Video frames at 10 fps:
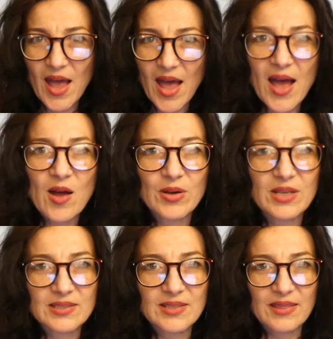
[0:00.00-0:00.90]
how it
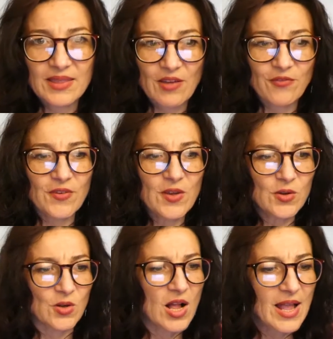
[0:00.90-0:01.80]
is that they
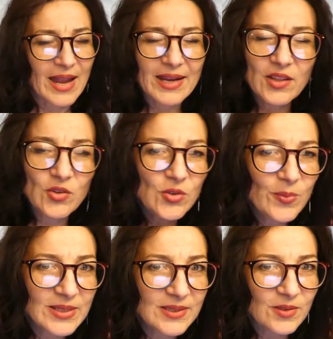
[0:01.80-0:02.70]
feel. And I thought to
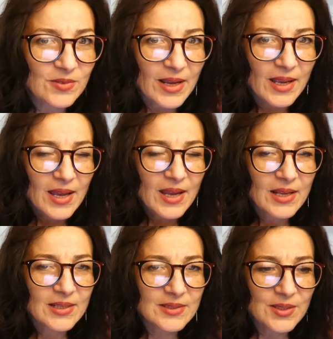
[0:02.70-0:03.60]
myself, like,
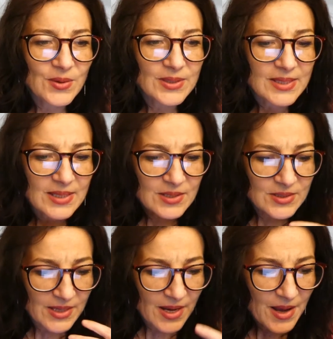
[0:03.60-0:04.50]
seriously, there's
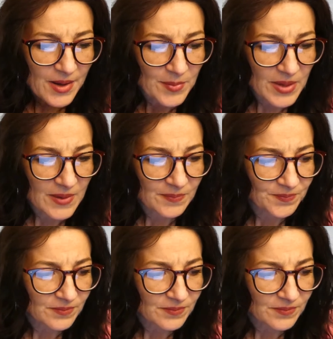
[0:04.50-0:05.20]
gotta be,